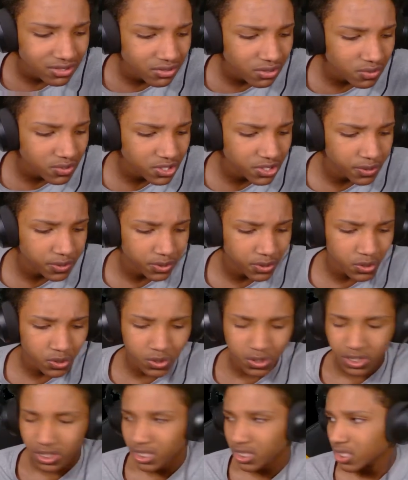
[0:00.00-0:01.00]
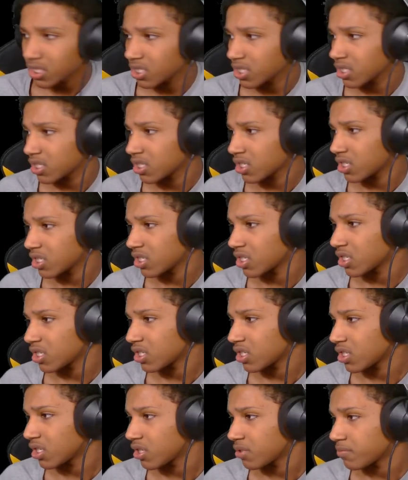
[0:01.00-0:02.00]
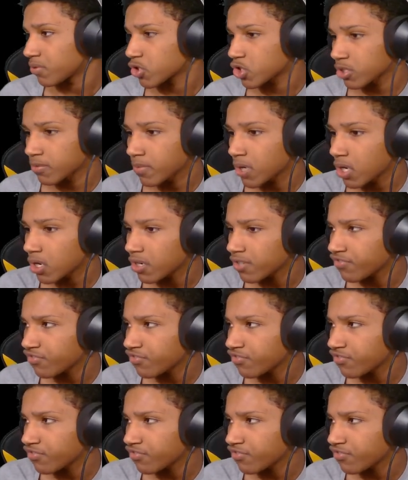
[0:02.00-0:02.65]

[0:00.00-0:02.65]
what's going on. Push him off?